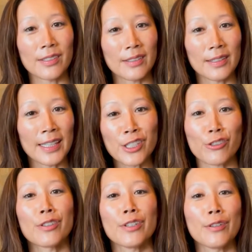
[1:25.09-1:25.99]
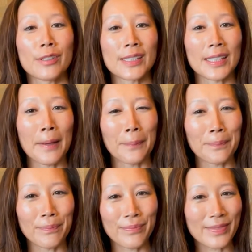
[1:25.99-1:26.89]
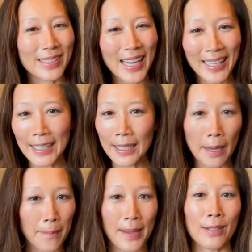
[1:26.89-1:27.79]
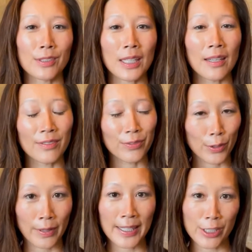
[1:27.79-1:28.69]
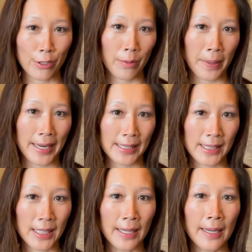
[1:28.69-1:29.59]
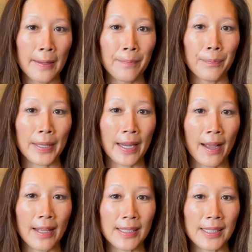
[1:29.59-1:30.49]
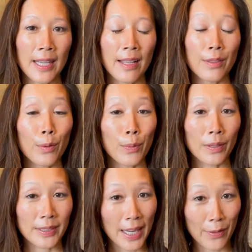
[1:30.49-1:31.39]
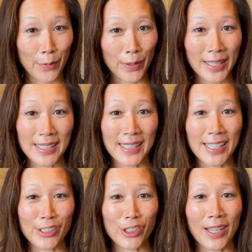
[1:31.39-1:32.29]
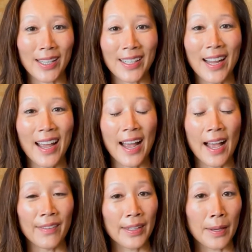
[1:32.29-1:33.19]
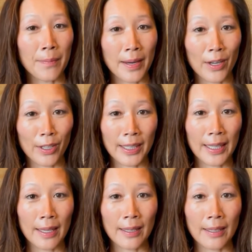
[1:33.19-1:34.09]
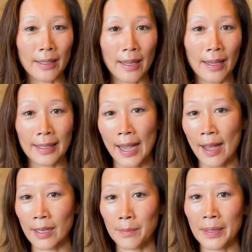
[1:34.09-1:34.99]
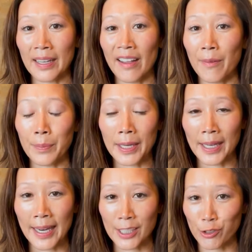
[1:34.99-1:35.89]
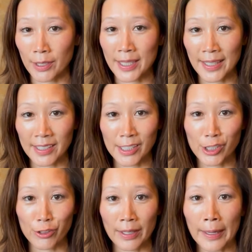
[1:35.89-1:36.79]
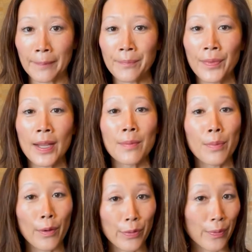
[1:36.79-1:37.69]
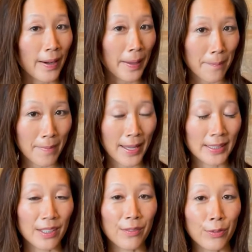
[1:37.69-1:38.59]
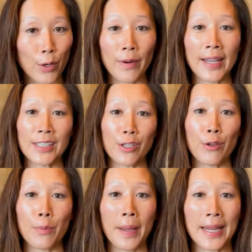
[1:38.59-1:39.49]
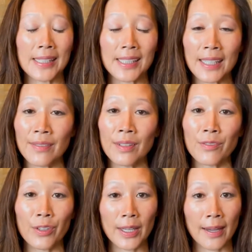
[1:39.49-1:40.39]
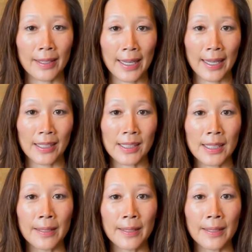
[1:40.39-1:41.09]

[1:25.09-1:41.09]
introduced a tiny amount of fluoride toothpaste because the World Health Organization and the American Academy of Pediatric Dentistry both recommend fluoride toothpaste even for young kids.